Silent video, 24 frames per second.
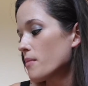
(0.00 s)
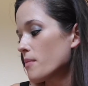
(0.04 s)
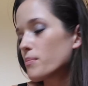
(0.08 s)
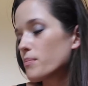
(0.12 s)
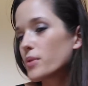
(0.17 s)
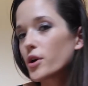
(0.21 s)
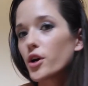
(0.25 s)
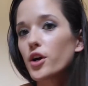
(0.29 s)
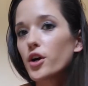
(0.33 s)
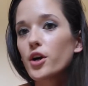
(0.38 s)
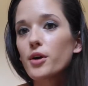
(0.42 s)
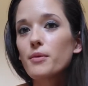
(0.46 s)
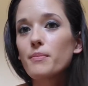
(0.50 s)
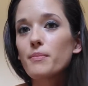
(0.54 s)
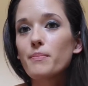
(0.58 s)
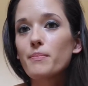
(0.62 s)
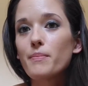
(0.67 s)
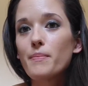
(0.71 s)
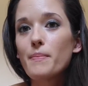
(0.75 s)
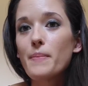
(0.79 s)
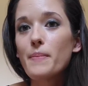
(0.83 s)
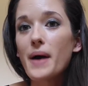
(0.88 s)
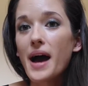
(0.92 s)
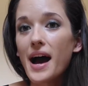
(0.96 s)
per
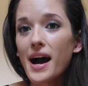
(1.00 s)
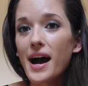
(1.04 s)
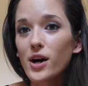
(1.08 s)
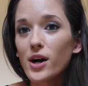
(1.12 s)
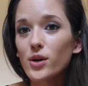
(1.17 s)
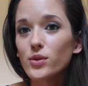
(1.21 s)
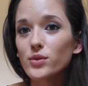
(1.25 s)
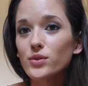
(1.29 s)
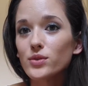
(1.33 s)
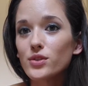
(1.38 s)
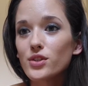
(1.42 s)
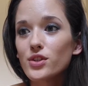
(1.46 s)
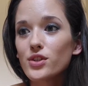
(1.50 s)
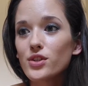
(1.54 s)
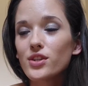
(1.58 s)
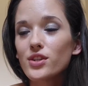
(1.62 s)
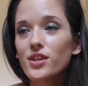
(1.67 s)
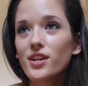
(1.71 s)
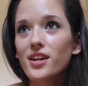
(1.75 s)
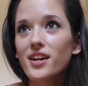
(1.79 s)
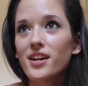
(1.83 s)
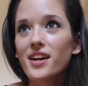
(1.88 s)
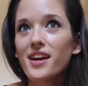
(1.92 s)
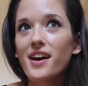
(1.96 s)
pound
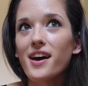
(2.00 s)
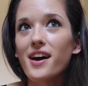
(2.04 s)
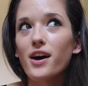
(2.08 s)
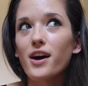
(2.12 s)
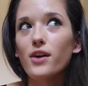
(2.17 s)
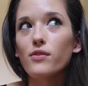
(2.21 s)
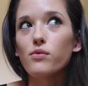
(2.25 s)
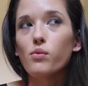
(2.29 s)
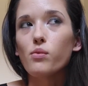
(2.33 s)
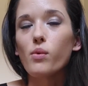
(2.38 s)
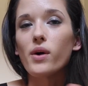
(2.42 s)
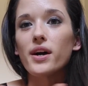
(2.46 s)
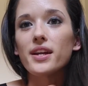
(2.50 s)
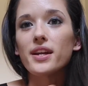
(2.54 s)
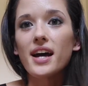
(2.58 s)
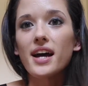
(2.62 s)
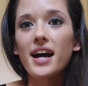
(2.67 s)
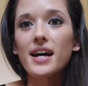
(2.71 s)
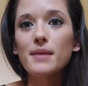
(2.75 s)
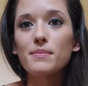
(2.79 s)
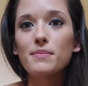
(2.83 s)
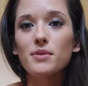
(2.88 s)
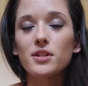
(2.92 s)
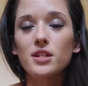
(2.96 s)
of what
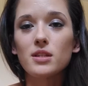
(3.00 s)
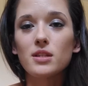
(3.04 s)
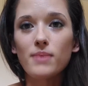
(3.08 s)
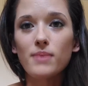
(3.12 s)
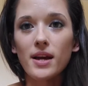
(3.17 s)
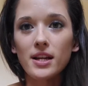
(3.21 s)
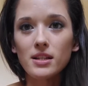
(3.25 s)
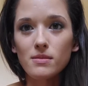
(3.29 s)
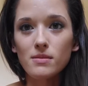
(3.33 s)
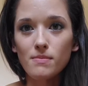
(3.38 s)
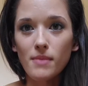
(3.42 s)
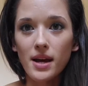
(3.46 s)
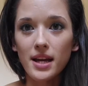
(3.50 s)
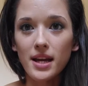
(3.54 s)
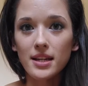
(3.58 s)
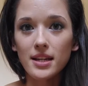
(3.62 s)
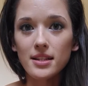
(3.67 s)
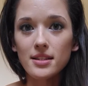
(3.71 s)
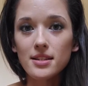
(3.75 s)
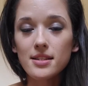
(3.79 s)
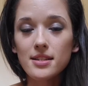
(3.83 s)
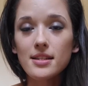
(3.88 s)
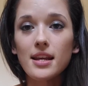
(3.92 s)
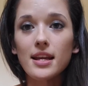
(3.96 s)
I prospect my
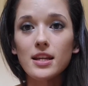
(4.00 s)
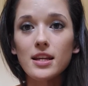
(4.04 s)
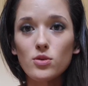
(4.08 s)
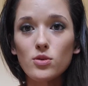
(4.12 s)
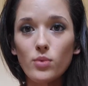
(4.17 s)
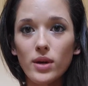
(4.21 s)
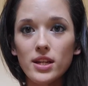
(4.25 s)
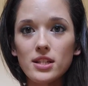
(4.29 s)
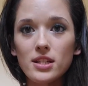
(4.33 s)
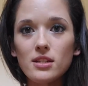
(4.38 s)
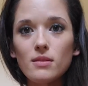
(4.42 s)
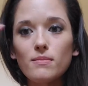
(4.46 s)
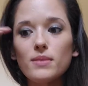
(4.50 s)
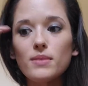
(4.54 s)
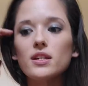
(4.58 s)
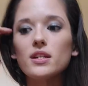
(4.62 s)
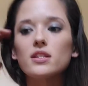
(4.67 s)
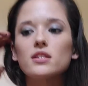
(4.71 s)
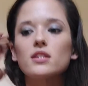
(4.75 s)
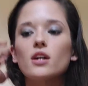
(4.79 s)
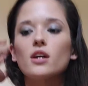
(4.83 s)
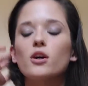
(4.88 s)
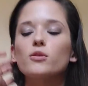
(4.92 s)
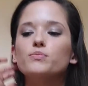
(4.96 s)
stage weight to be.
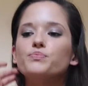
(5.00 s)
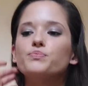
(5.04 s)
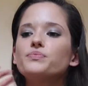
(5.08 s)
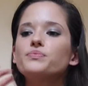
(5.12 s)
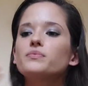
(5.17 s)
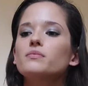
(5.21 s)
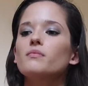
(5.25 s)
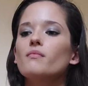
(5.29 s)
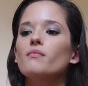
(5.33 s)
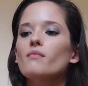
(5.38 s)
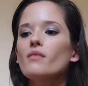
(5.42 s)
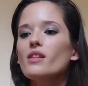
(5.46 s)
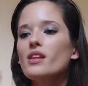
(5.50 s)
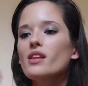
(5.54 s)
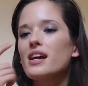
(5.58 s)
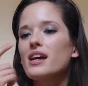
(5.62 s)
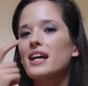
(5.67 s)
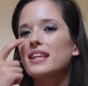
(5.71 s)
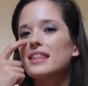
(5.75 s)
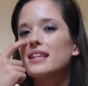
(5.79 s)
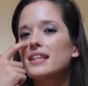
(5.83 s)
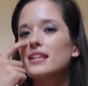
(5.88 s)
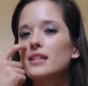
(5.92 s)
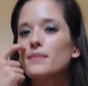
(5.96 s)
So
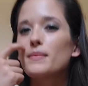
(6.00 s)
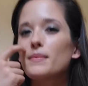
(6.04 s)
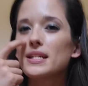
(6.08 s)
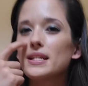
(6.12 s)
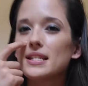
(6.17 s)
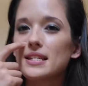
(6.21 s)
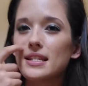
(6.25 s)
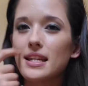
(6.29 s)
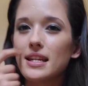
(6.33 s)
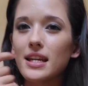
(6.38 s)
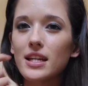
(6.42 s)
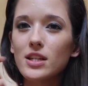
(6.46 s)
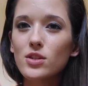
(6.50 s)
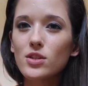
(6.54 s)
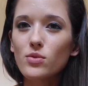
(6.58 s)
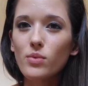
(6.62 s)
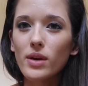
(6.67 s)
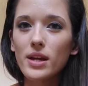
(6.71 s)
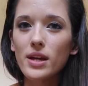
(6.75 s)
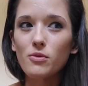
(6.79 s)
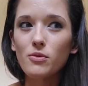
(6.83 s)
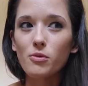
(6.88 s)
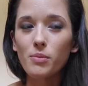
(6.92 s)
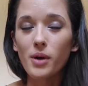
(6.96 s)
I think that my stage
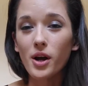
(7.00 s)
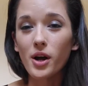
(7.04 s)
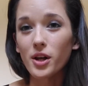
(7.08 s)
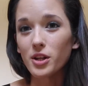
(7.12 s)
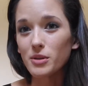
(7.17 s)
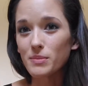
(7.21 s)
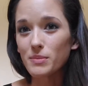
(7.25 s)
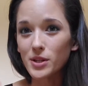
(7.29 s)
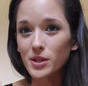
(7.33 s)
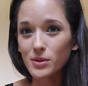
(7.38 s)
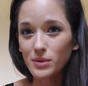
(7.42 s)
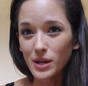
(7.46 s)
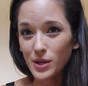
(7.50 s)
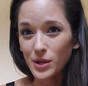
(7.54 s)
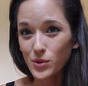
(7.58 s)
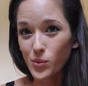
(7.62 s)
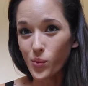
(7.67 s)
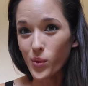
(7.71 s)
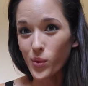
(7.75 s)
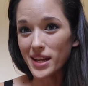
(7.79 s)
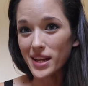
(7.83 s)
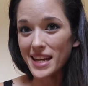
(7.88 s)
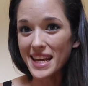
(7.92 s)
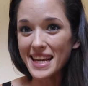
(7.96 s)
weight will probably be around
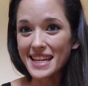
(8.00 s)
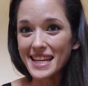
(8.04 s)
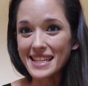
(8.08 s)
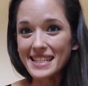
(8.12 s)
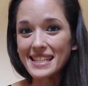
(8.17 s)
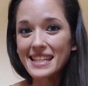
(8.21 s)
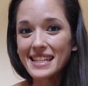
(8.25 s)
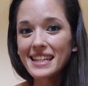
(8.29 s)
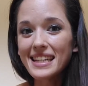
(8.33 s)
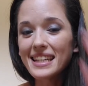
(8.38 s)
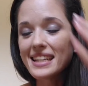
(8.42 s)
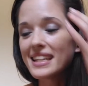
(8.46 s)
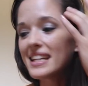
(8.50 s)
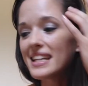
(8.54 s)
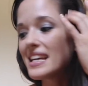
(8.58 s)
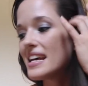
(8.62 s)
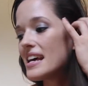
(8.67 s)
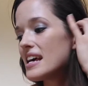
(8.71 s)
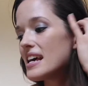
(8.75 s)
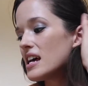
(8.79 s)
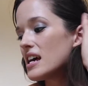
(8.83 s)
118.